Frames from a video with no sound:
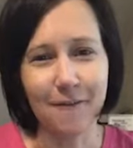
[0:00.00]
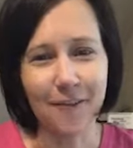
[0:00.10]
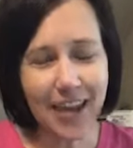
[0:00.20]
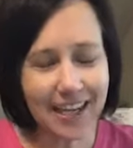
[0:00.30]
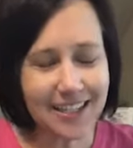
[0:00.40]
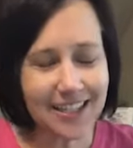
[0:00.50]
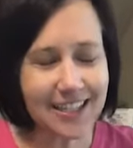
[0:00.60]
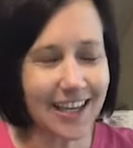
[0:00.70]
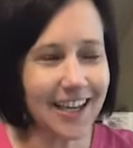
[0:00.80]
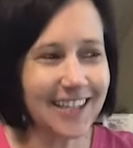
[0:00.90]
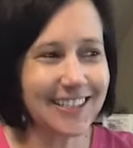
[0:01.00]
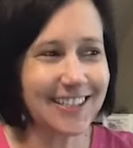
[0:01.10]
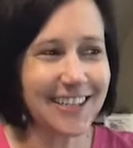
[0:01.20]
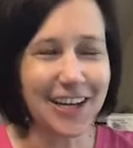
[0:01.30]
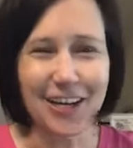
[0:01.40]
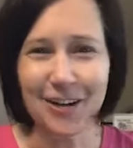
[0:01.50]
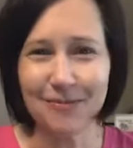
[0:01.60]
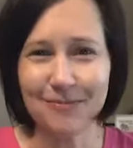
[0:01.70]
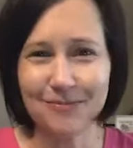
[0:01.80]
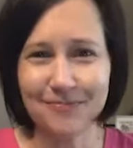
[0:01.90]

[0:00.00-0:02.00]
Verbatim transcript: face and um,